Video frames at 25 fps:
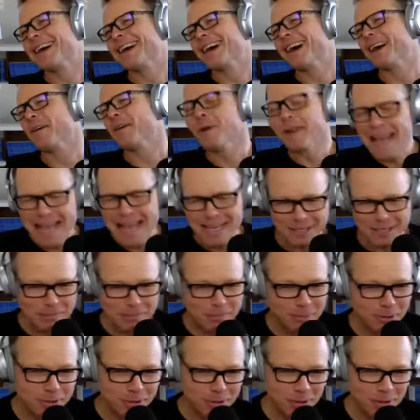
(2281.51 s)
I want to ask a
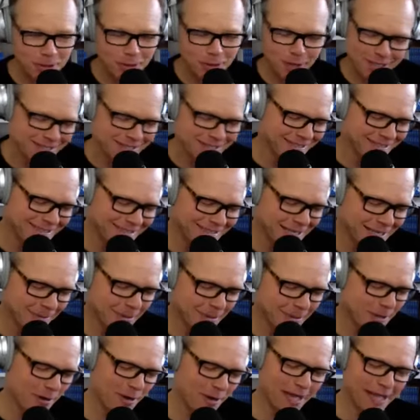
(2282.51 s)
personal question. You can tell me
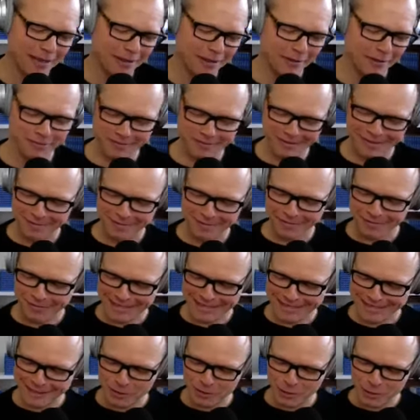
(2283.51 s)
to go to hell if, if
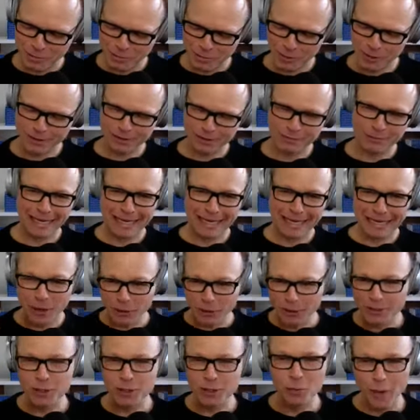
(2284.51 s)
it's too personal, but I notice a